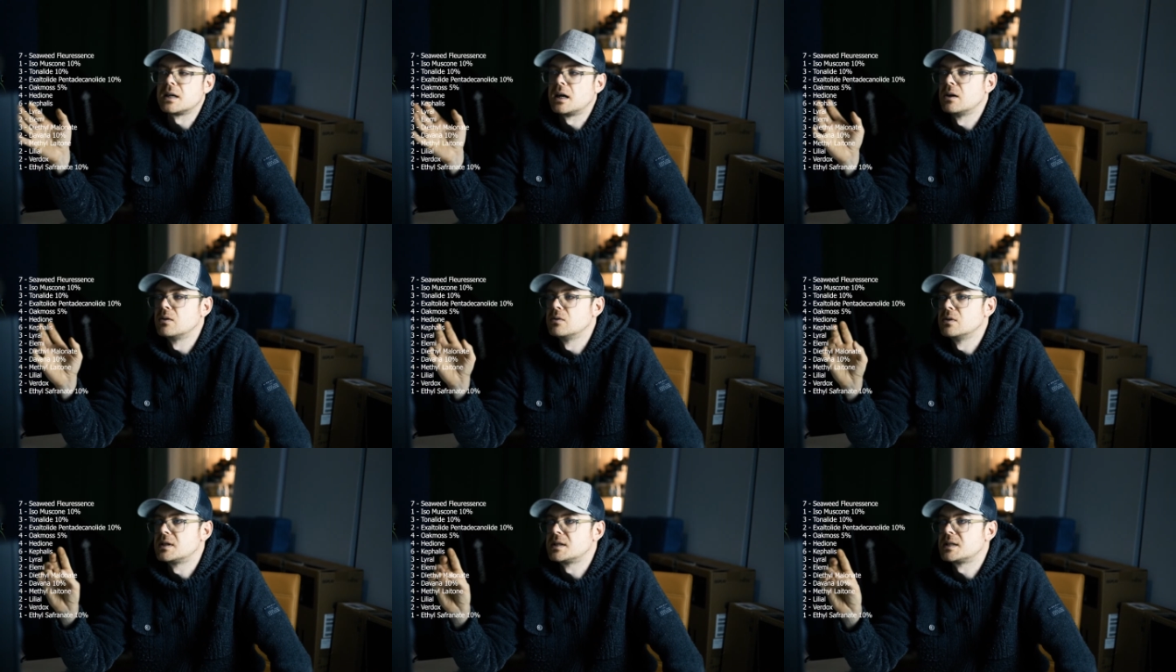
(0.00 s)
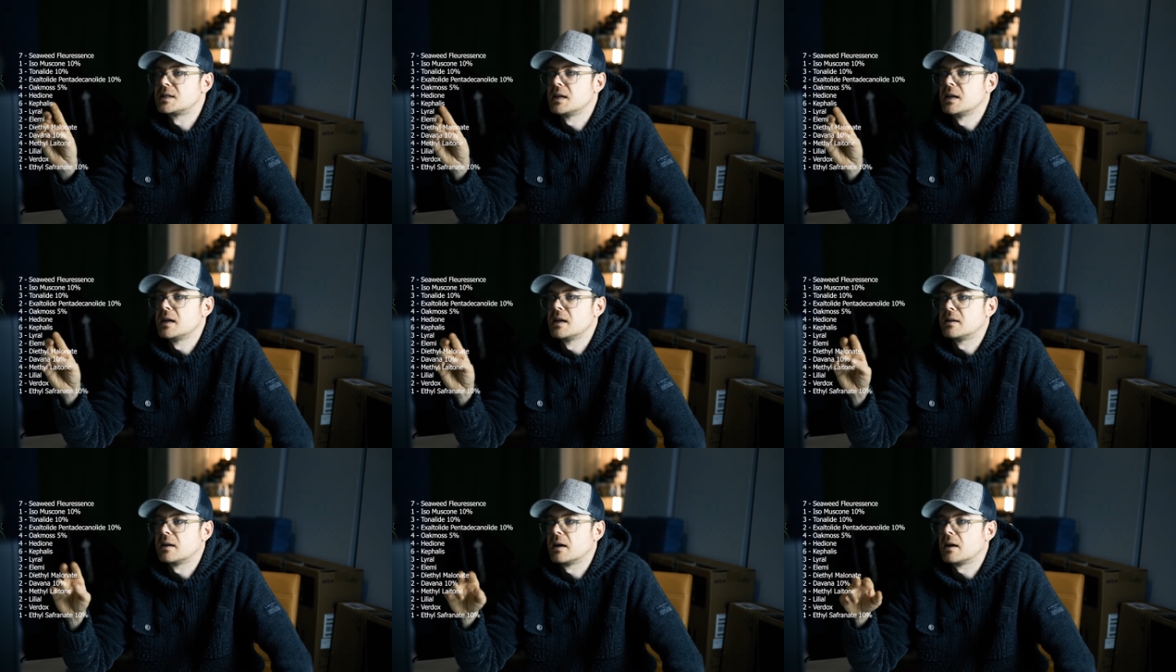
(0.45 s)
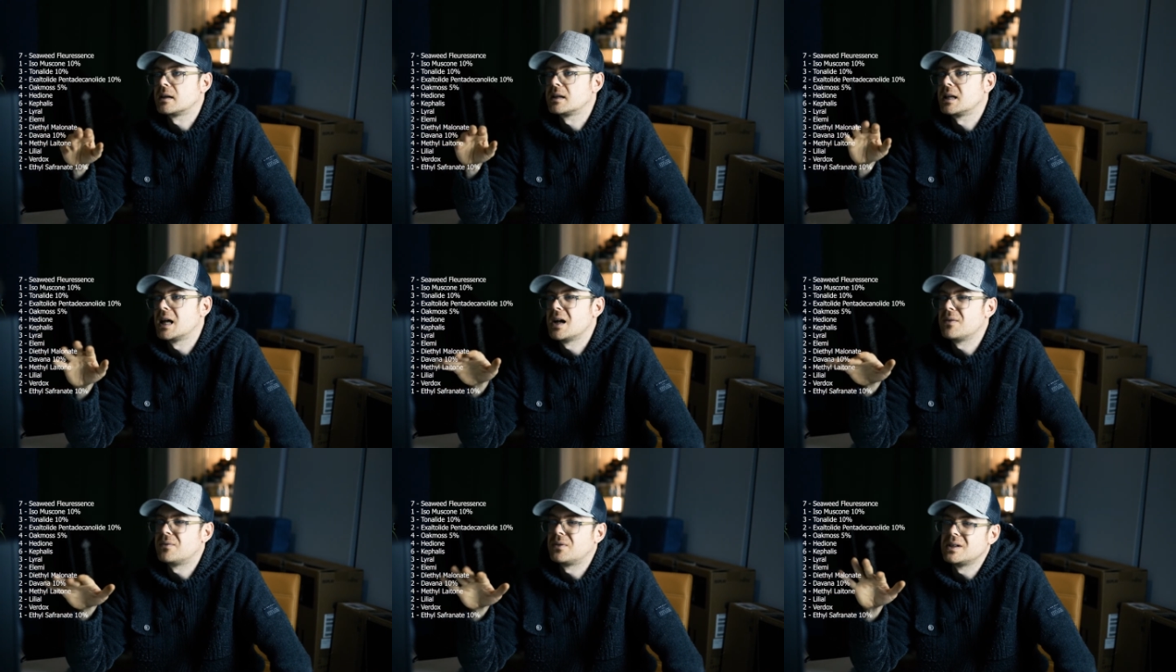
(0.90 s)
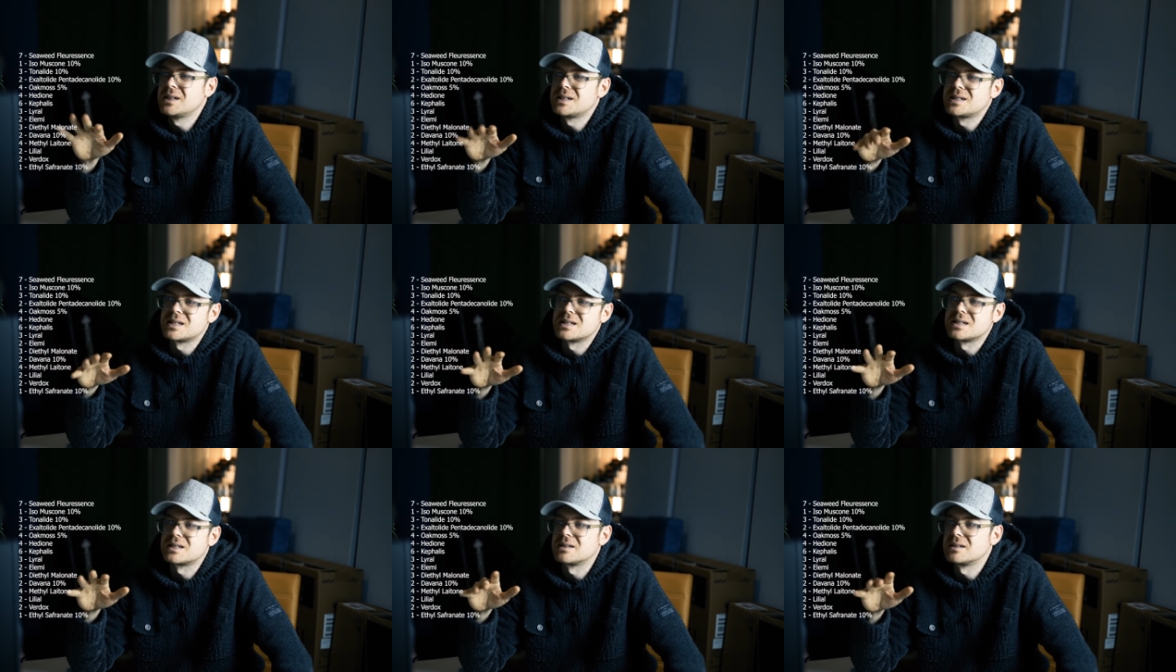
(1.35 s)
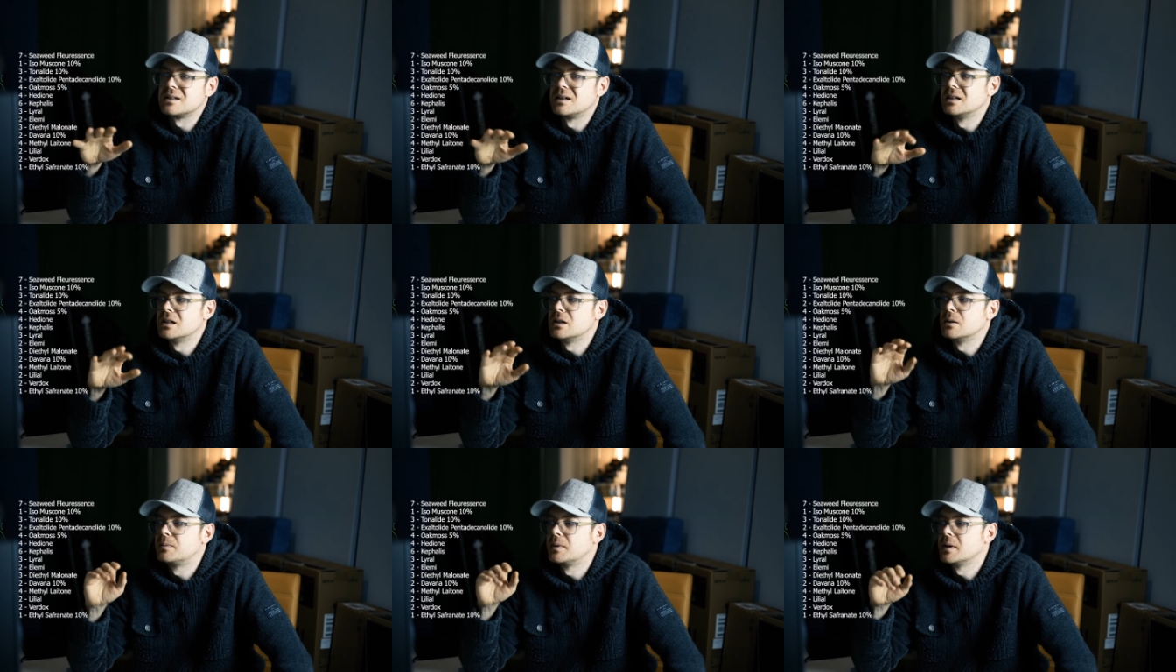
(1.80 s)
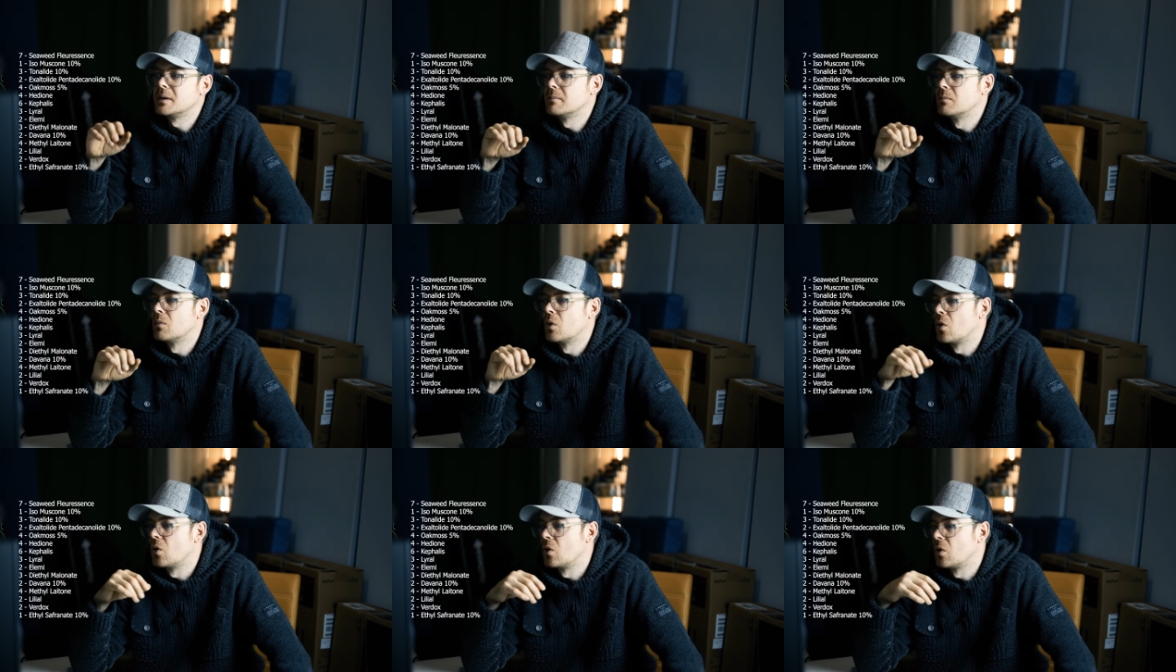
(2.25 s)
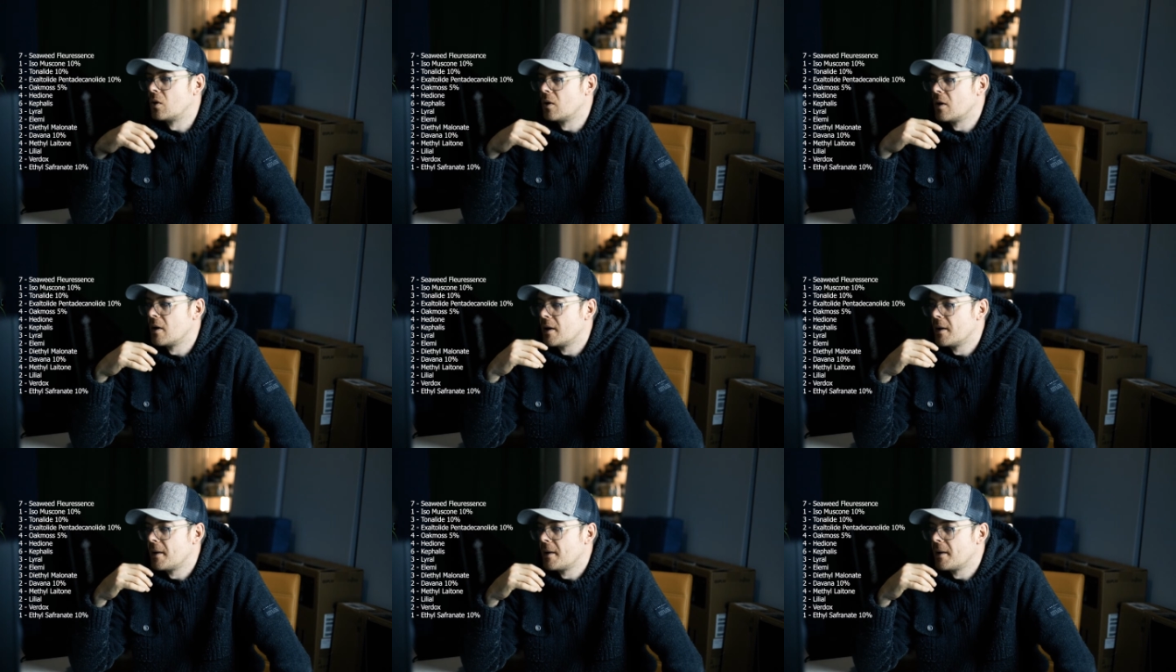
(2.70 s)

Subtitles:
I would say that Cephalus is a little bit more,